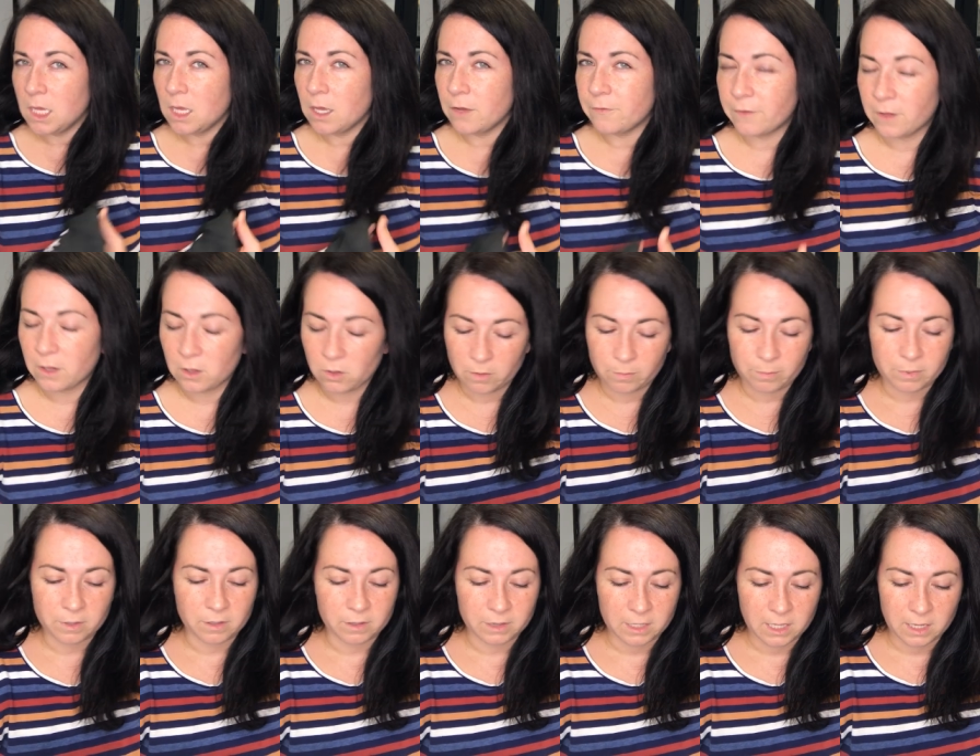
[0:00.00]
I'll follow
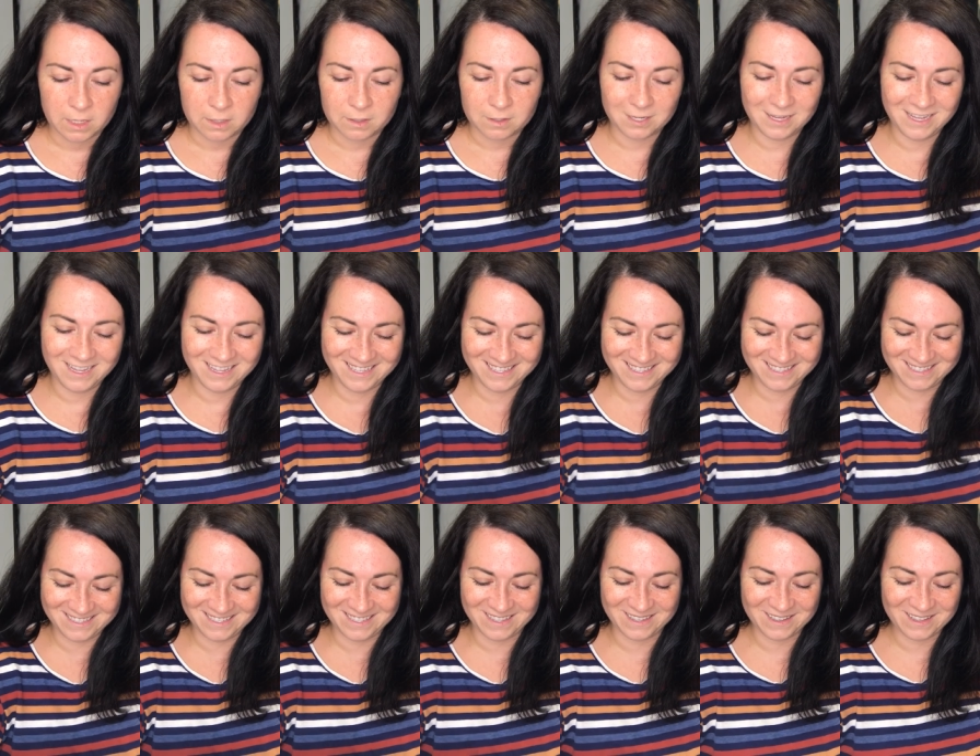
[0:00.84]
up on
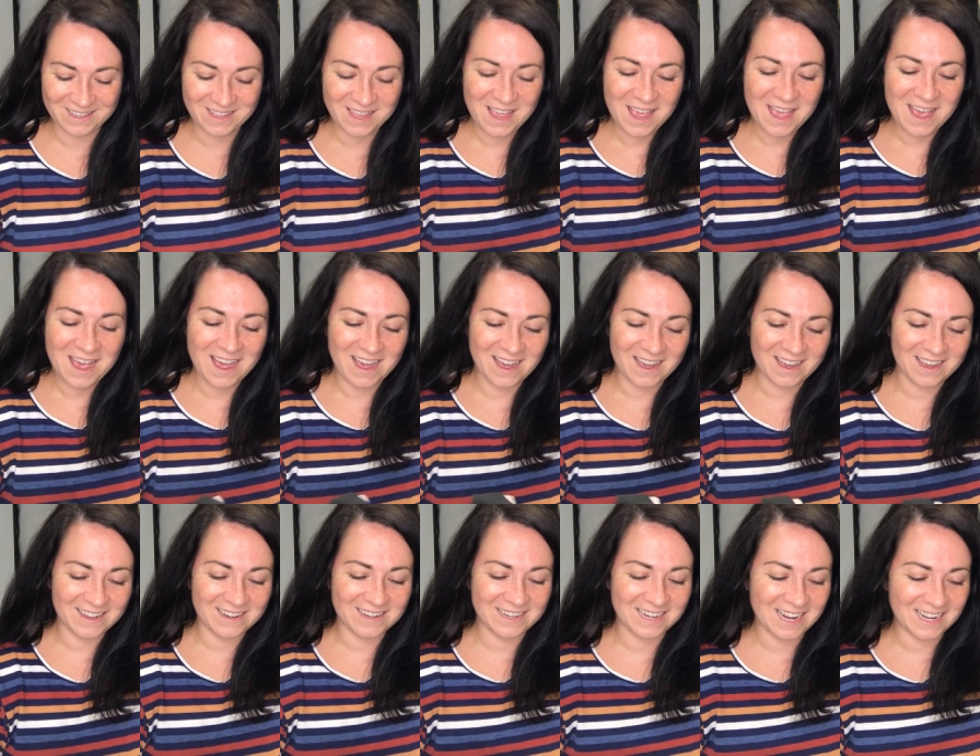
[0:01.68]
that.
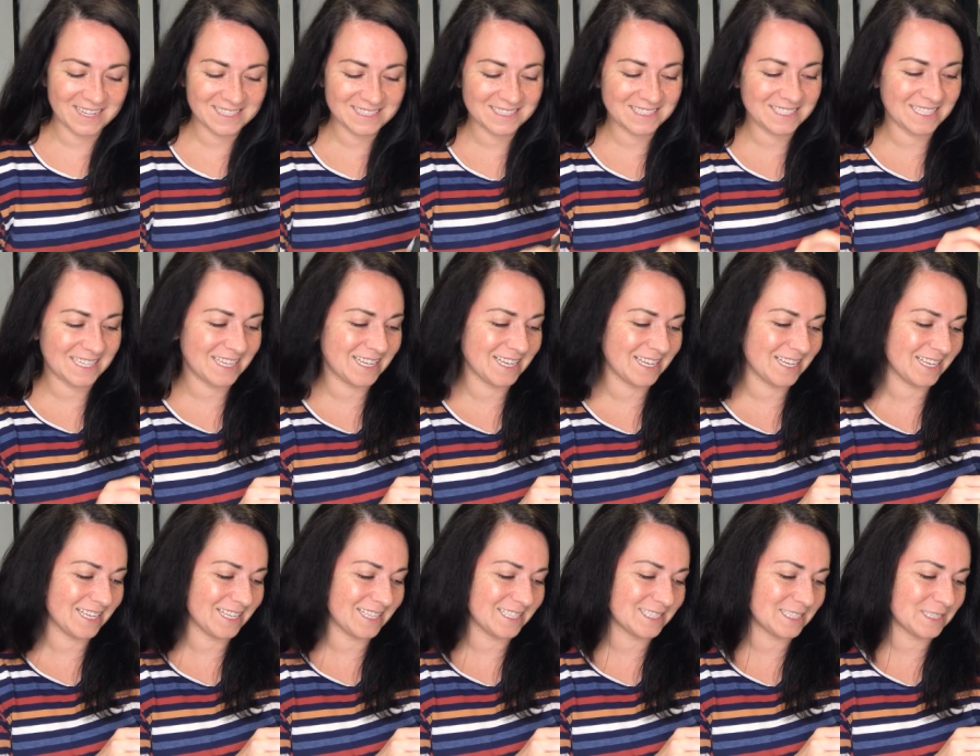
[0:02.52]
uh, next
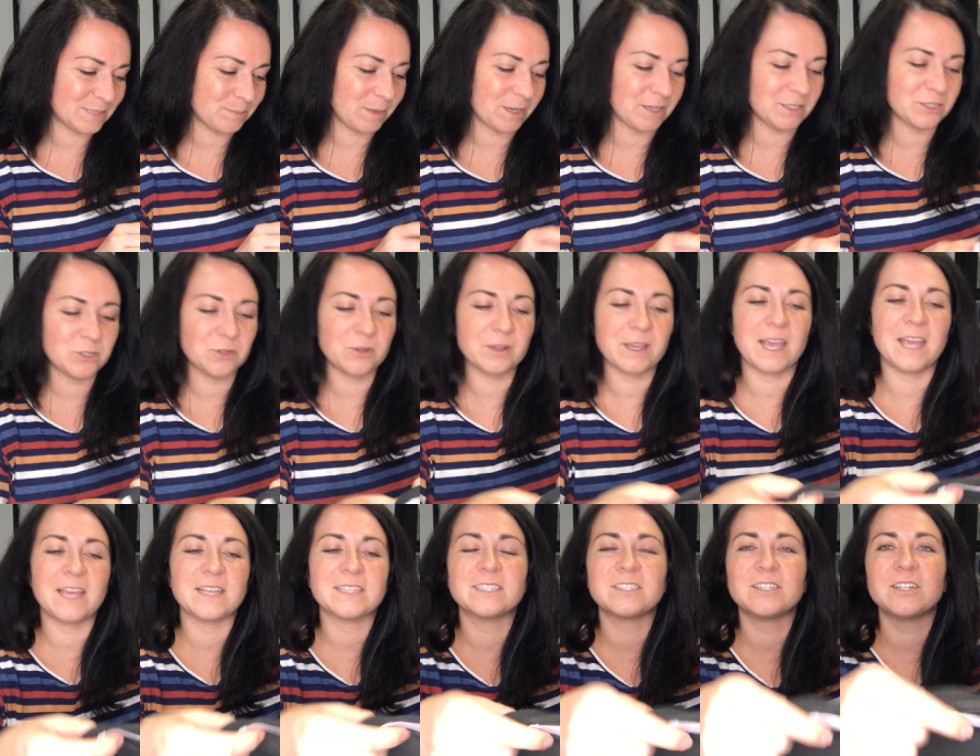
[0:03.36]
is Spiritual
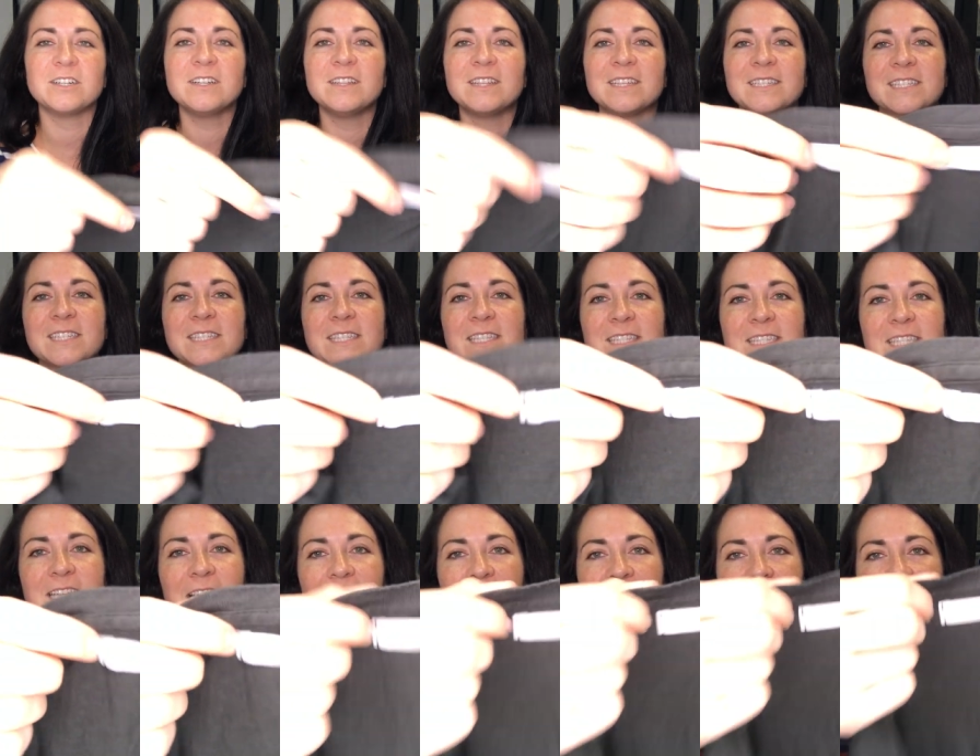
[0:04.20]
Gangster. This is a
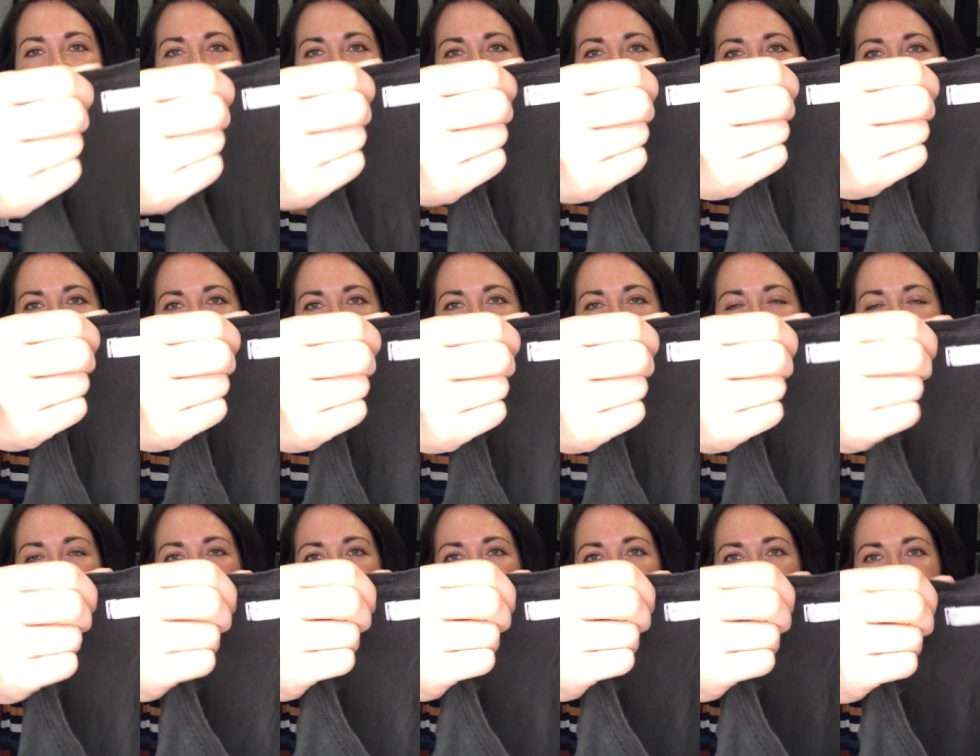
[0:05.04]
size
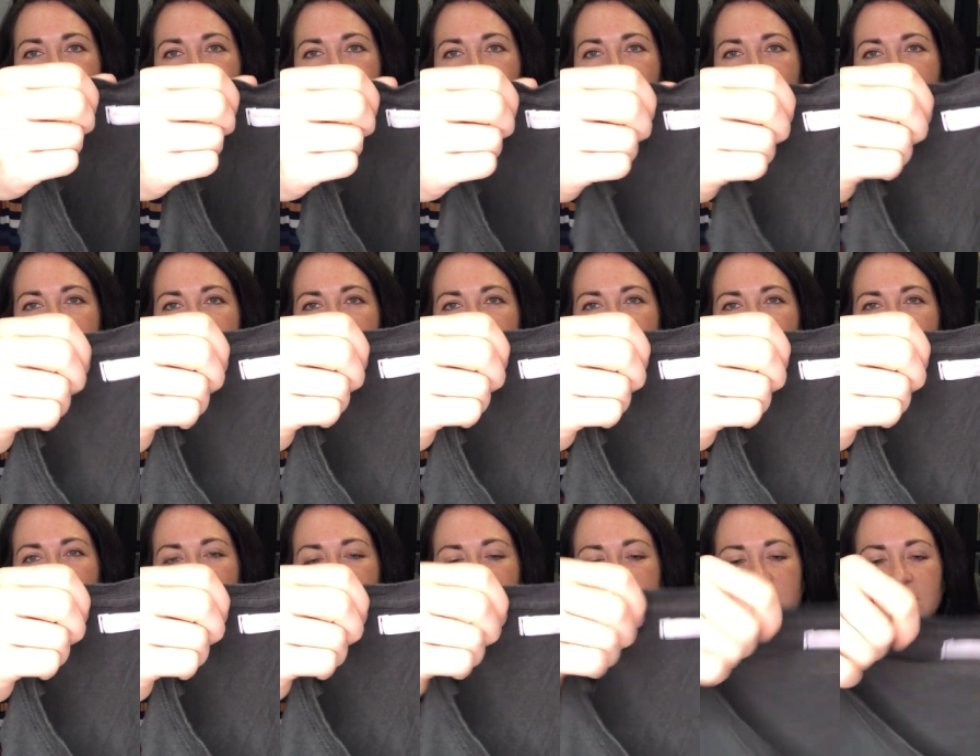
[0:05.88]
small.
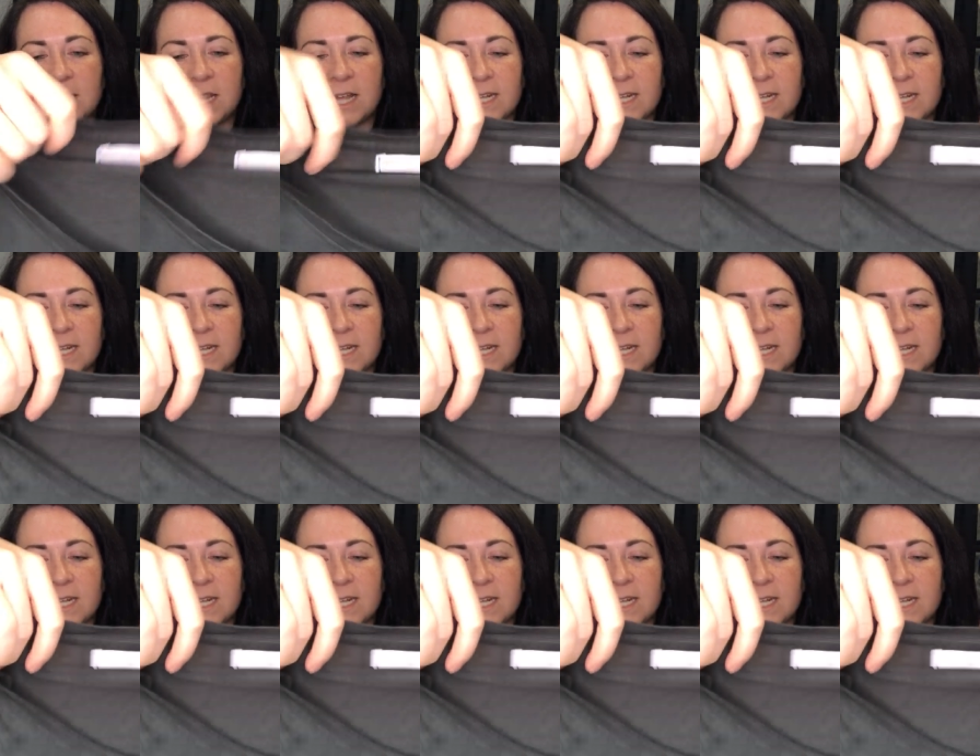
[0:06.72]
Kind of hard to see